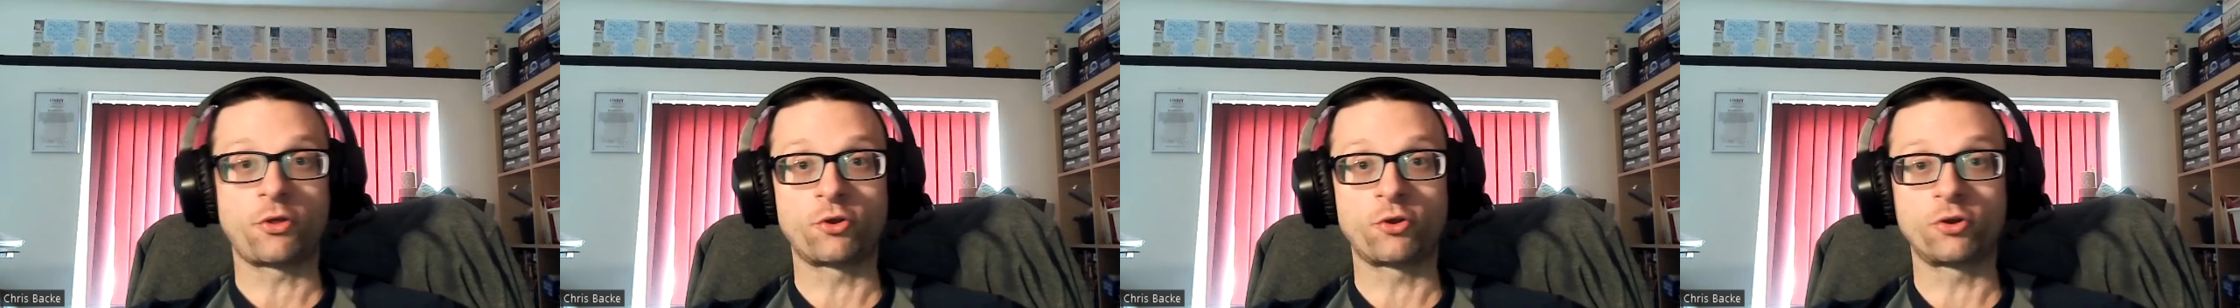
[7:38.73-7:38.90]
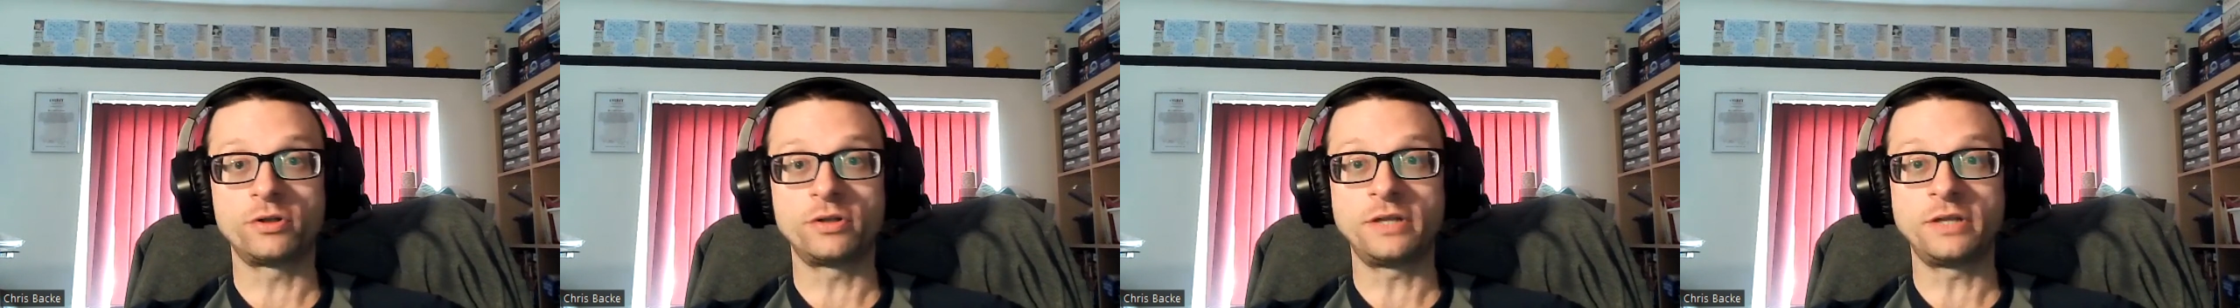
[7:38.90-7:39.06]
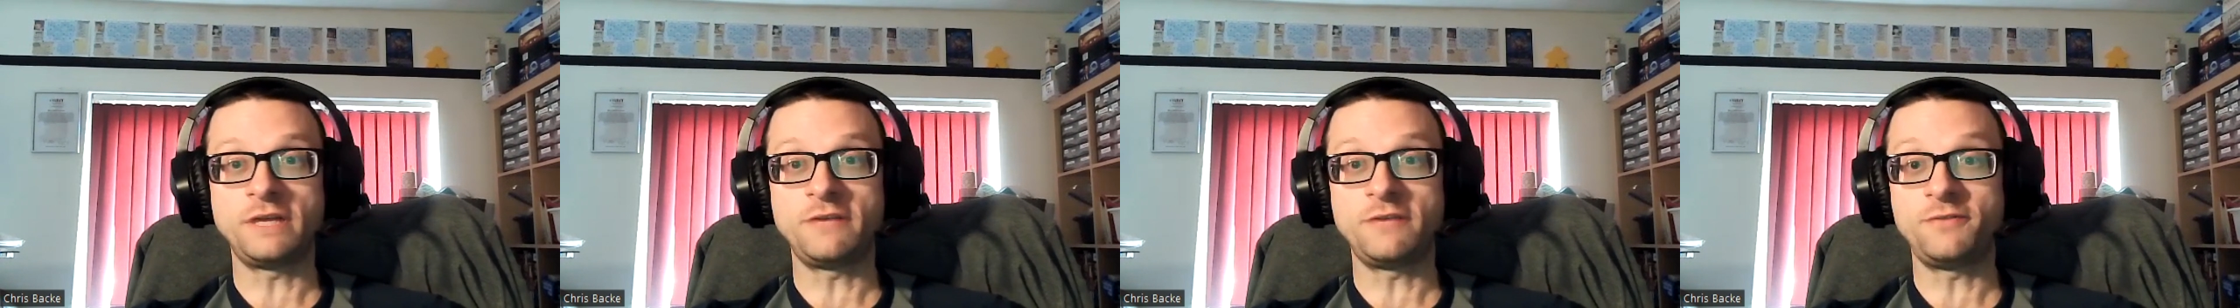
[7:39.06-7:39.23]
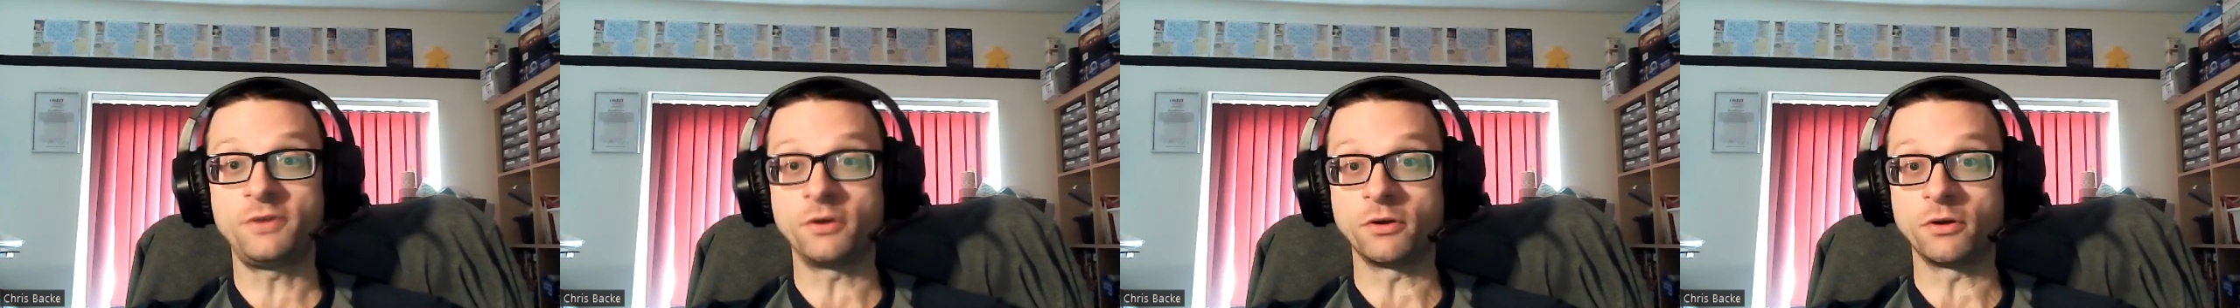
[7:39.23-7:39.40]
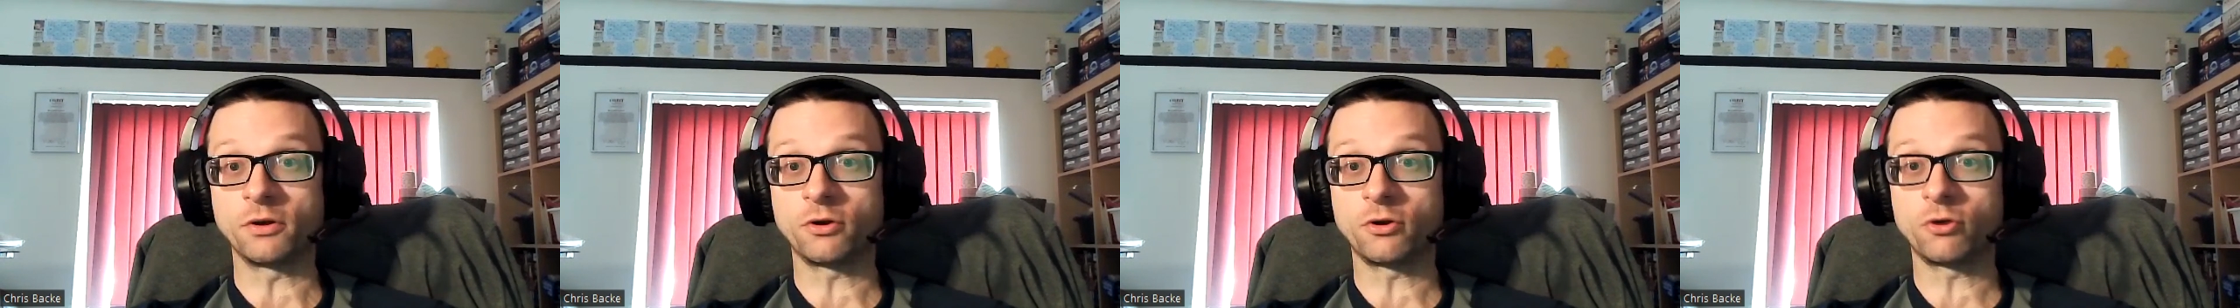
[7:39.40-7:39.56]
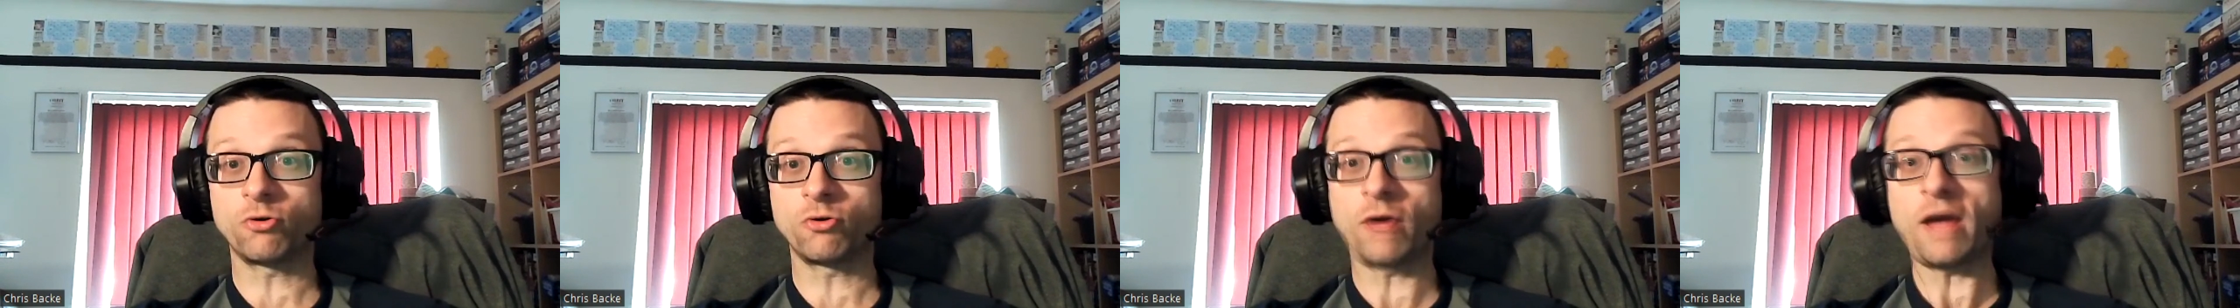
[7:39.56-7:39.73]
Certainly, if you're
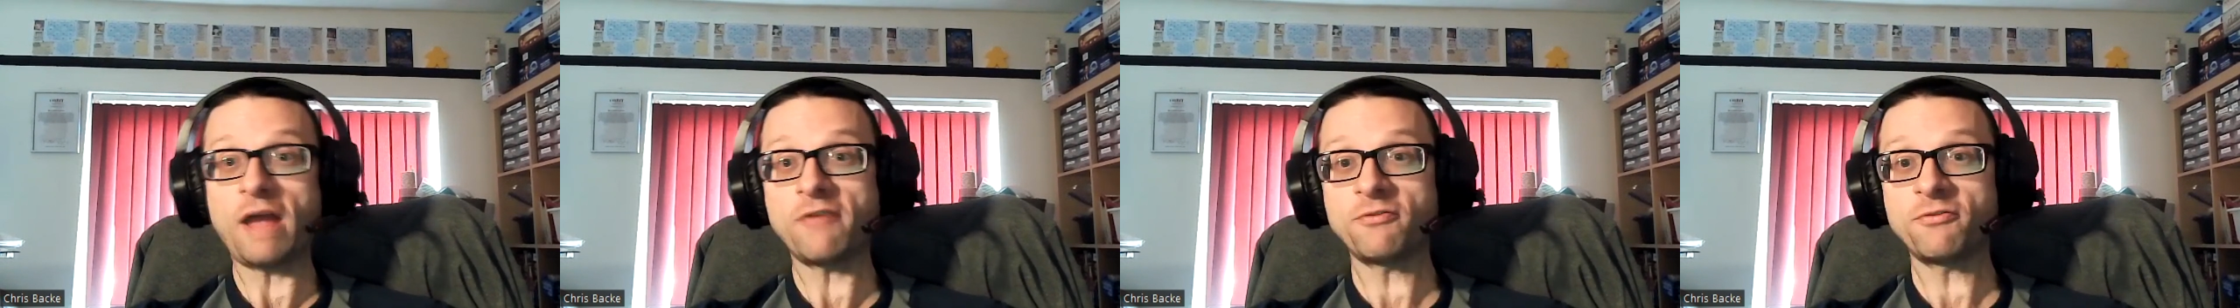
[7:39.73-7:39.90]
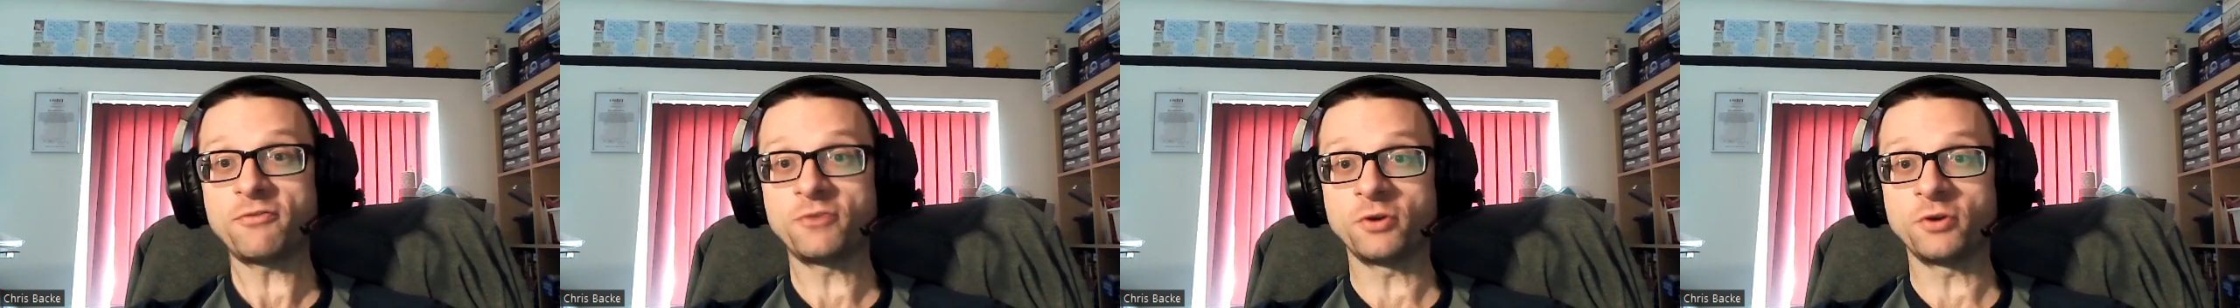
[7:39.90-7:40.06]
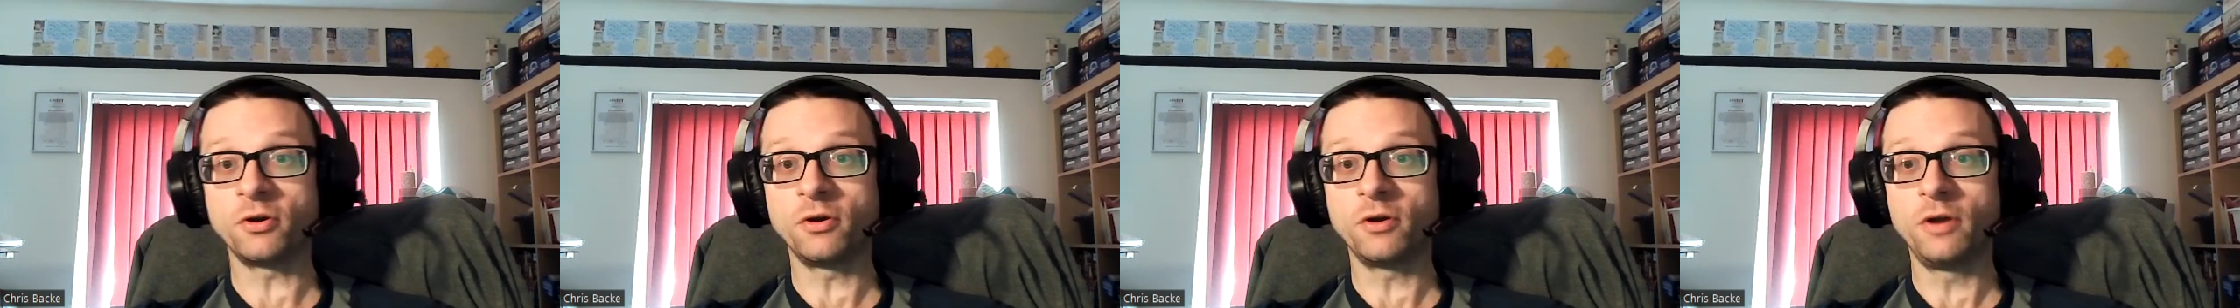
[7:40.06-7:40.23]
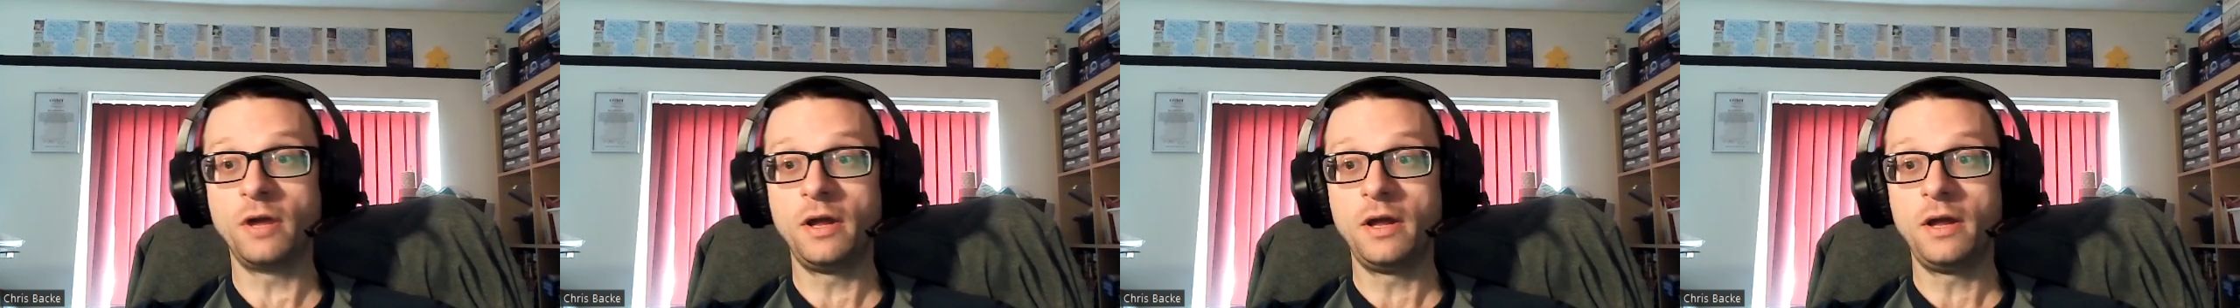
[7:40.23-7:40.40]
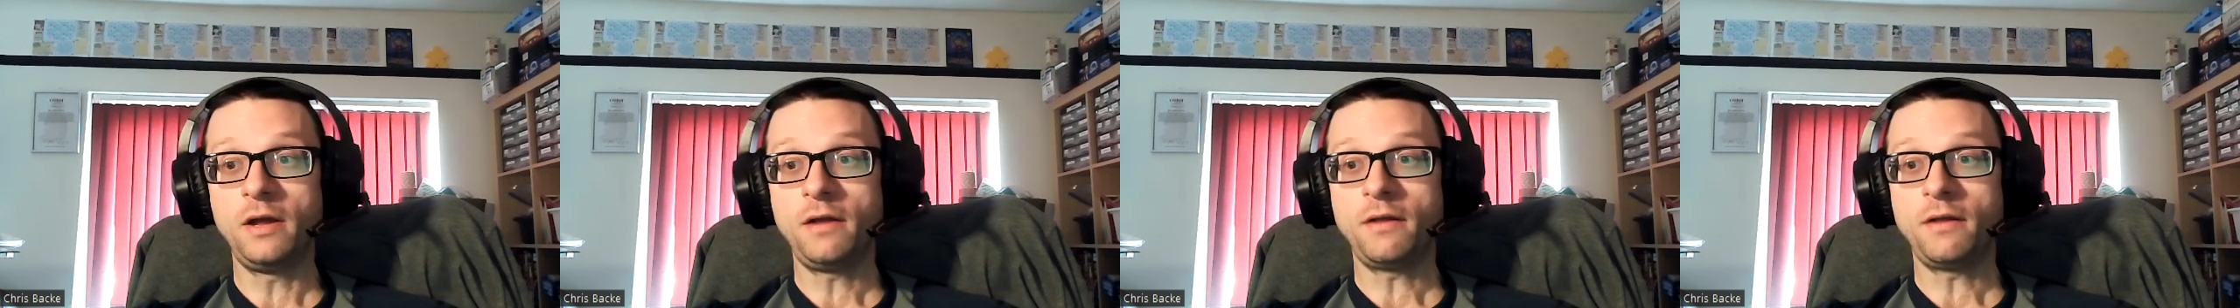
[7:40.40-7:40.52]
a crafter,